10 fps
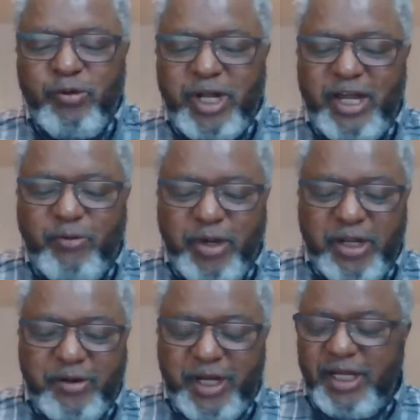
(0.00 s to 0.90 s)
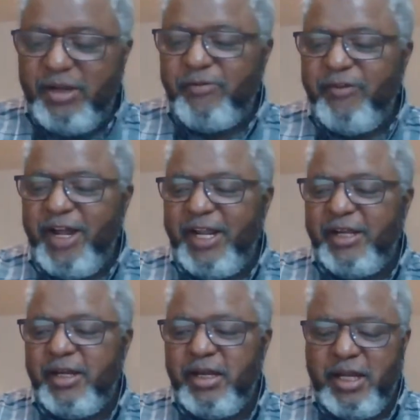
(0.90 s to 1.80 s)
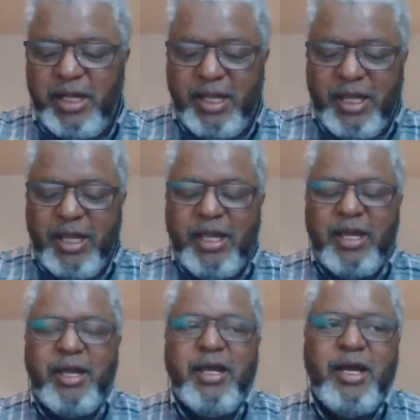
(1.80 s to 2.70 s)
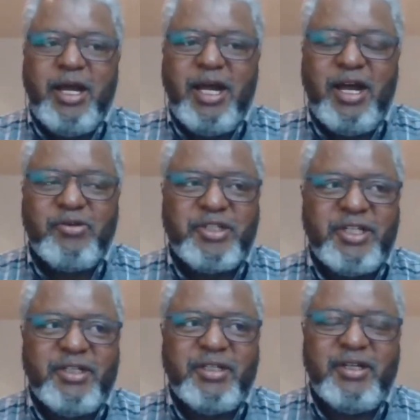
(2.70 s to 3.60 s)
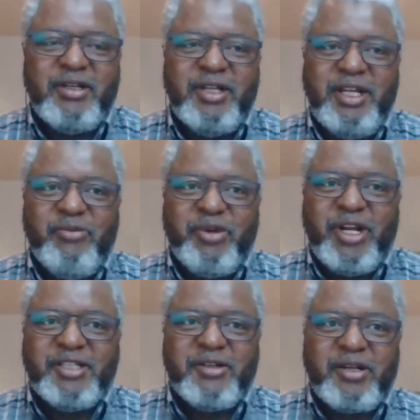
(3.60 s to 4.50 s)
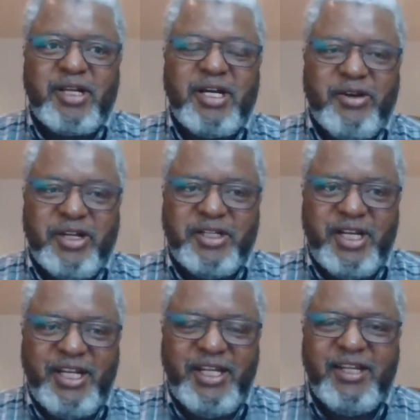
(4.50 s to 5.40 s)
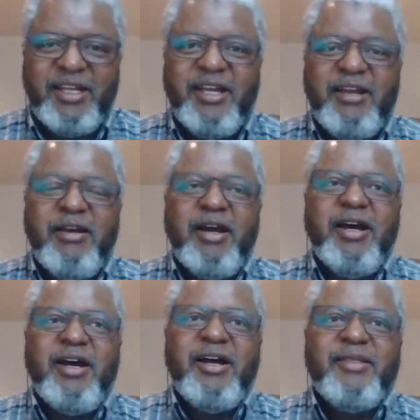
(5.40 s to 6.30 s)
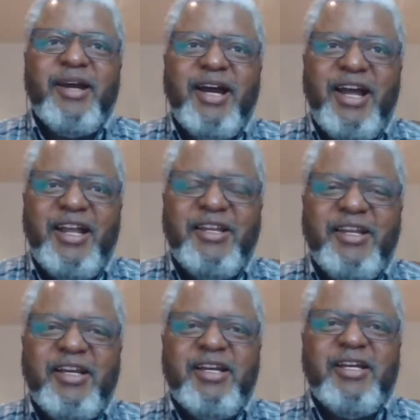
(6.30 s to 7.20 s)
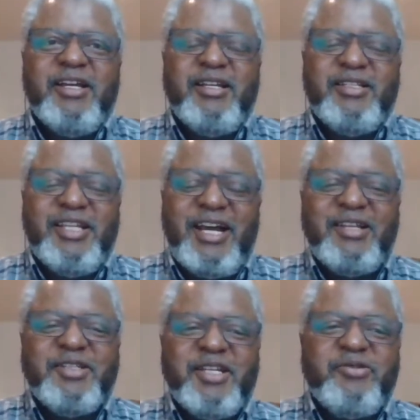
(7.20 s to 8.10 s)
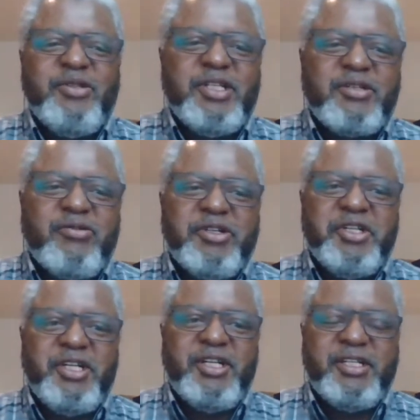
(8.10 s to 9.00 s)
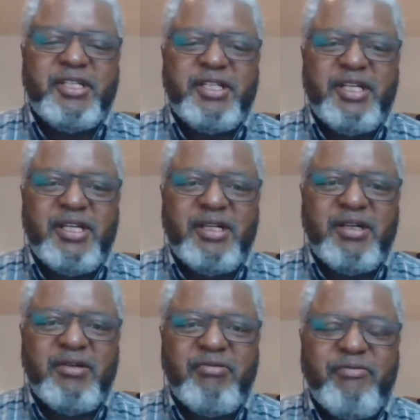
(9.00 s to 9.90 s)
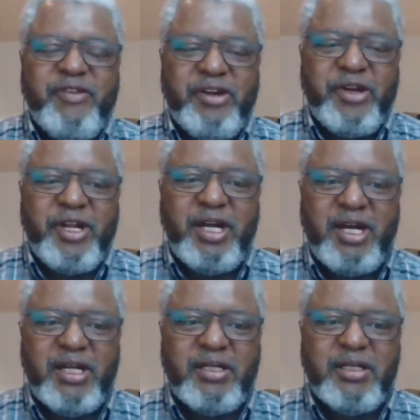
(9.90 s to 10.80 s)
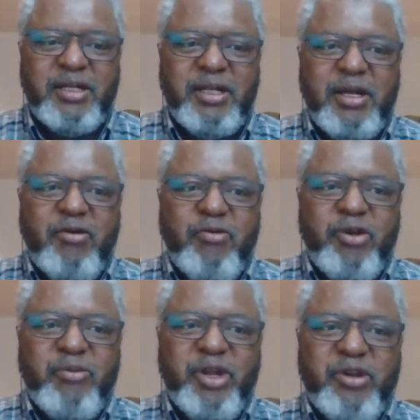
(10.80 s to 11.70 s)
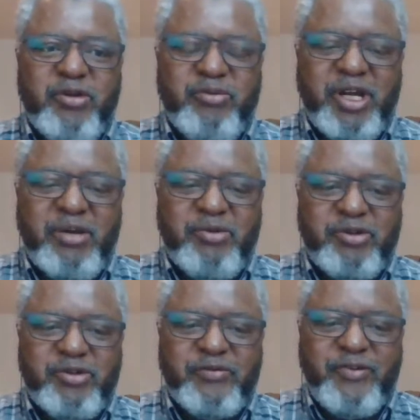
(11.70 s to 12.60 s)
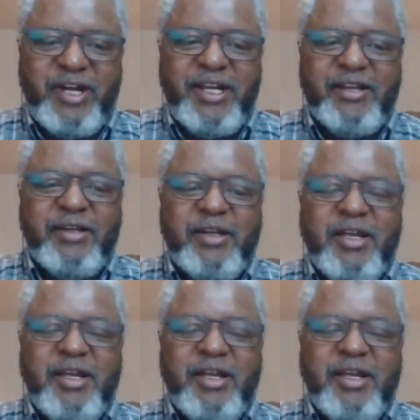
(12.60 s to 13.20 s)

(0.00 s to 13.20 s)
can we really find Hausa in Brazil currently? The answer to this question is very hard. We may not be able to find